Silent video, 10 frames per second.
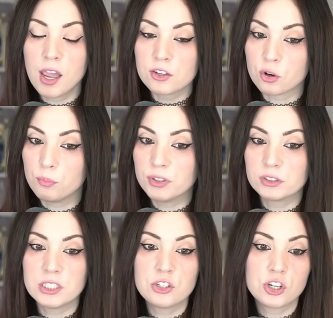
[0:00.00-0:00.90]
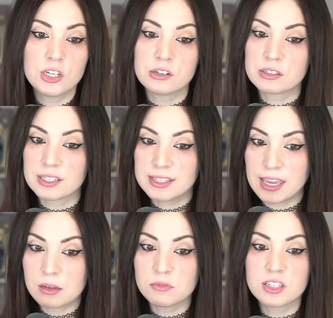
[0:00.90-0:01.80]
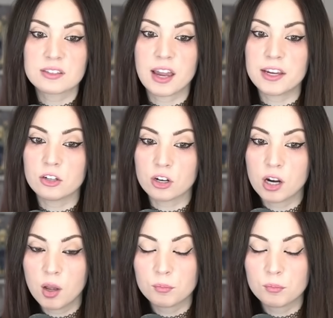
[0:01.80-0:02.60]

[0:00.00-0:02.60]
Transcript: your build engineers game designer